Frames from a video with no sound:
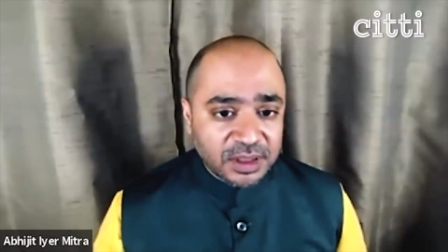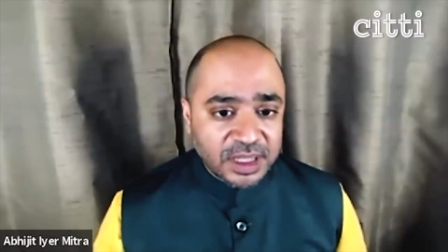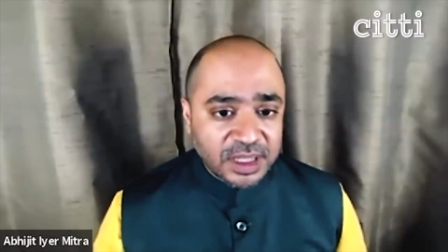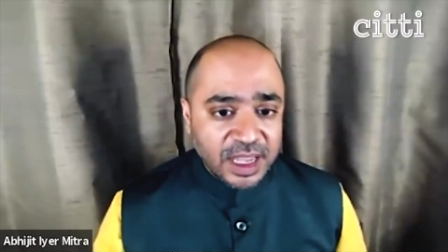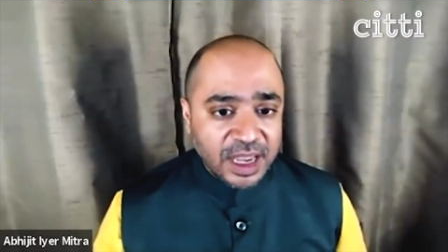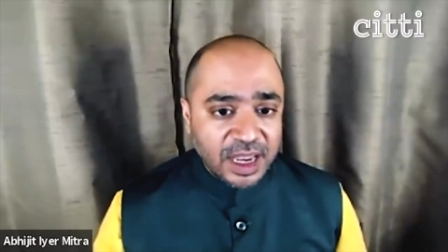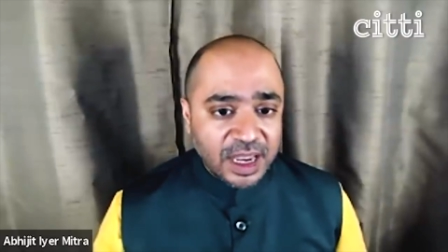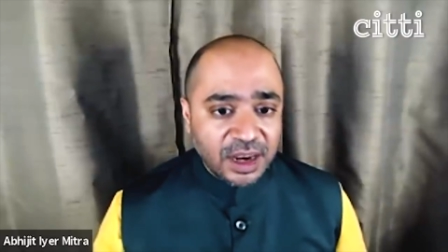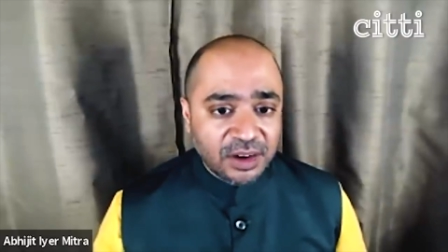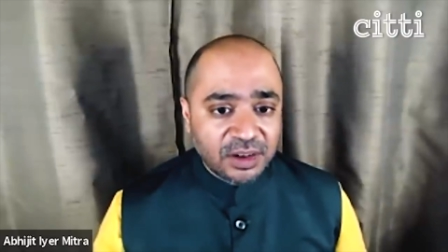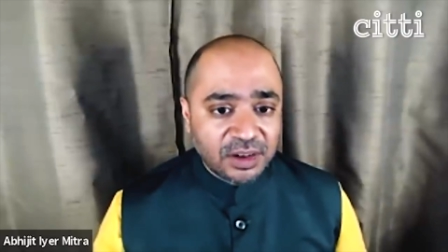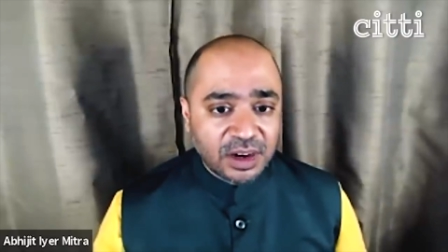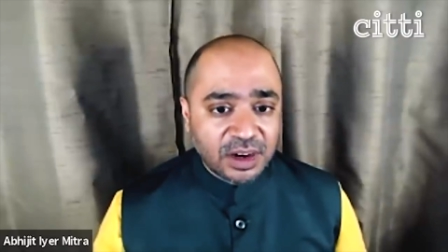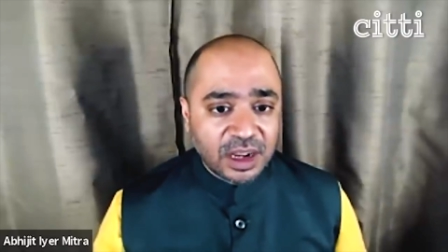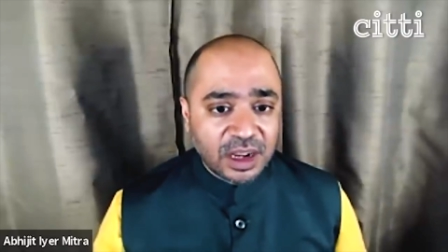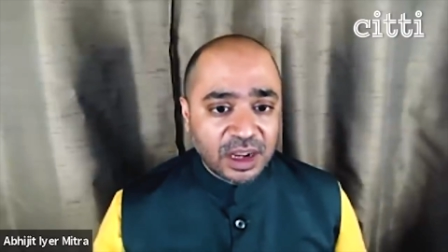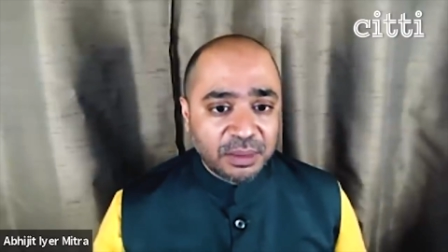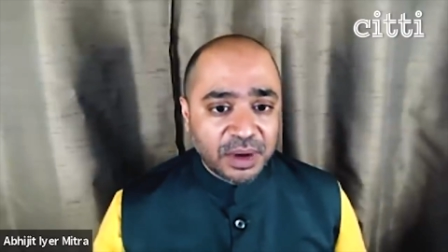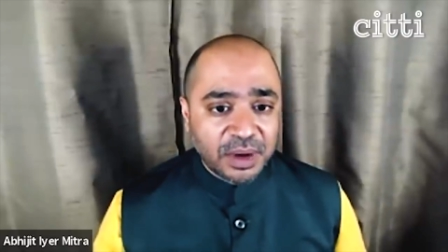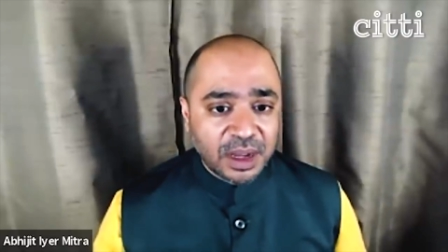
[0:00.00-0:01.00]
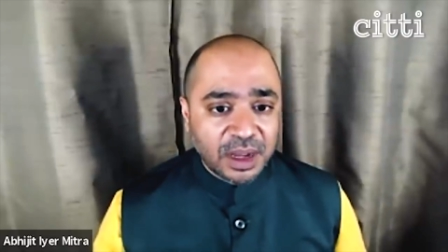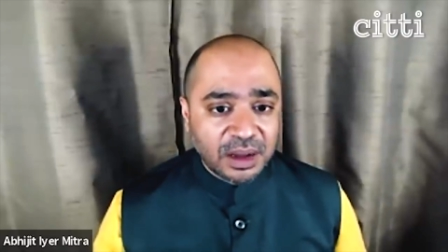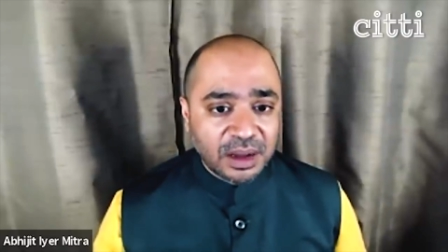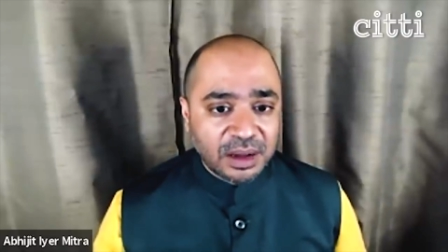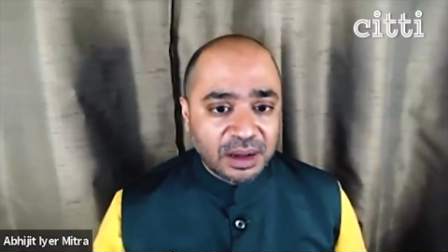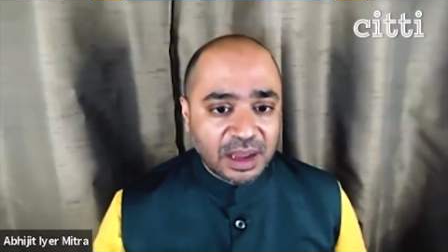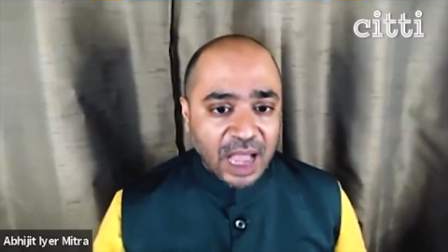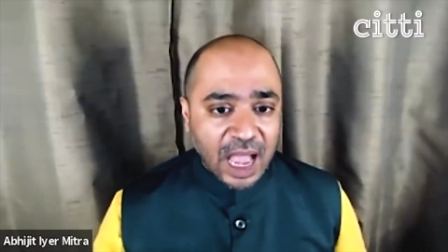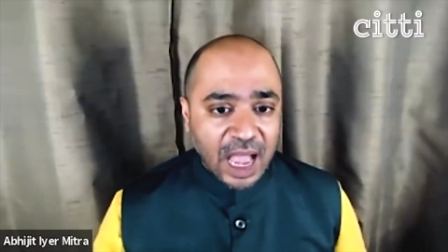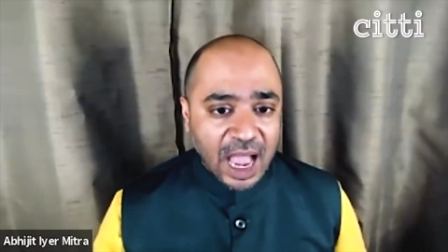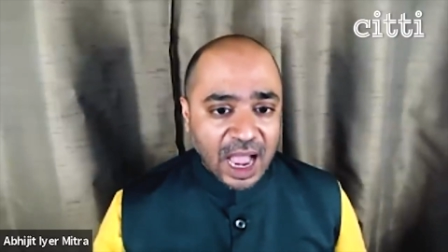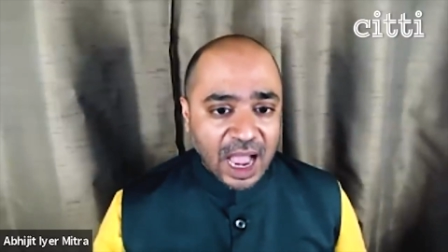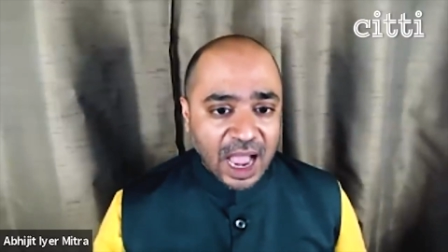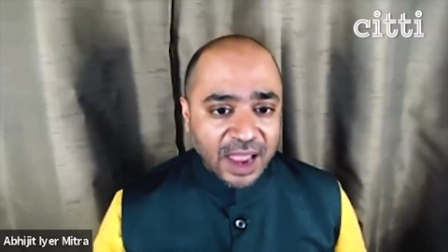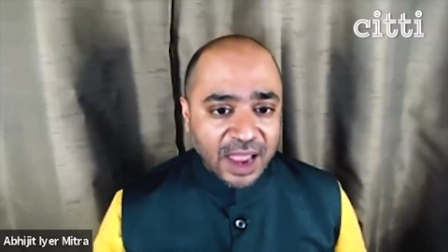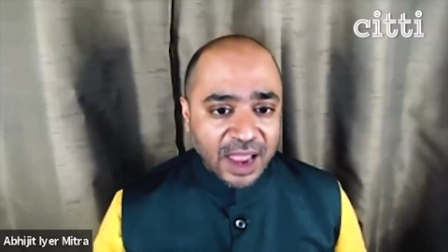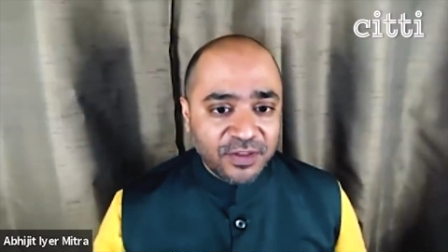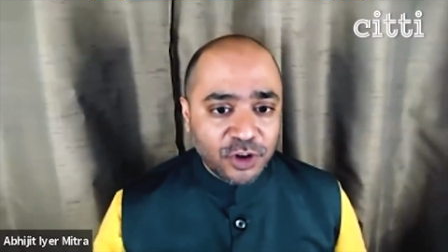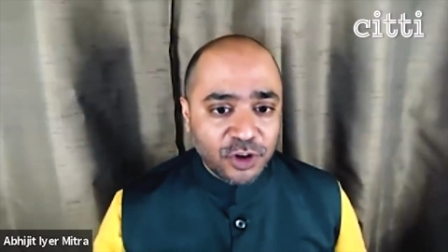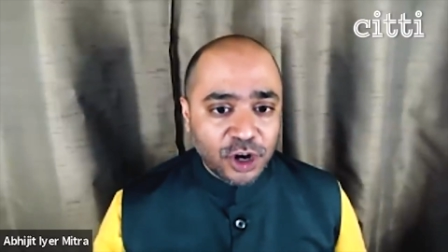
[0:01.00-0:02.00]
They're, uh, uh
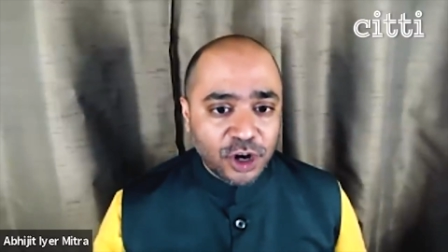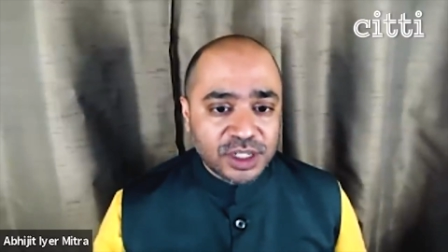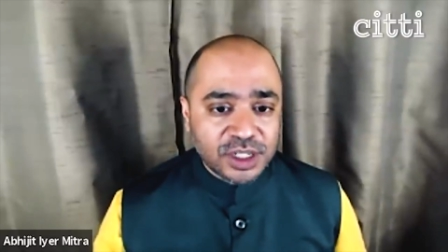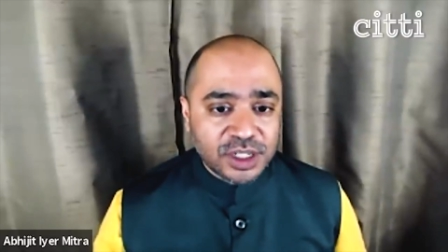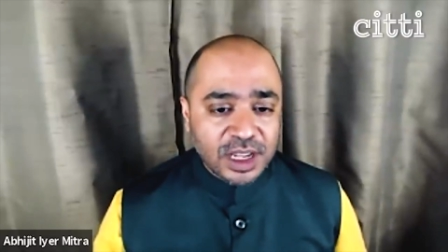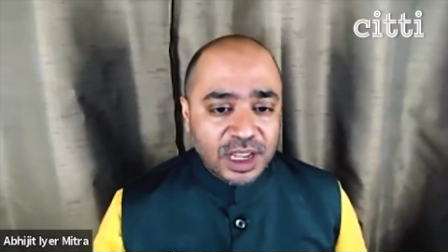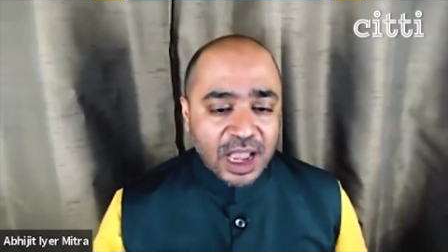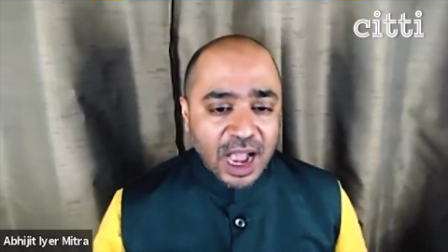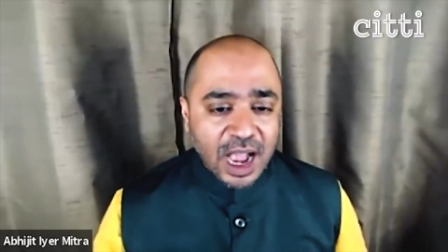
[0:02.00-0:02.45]
I'm not,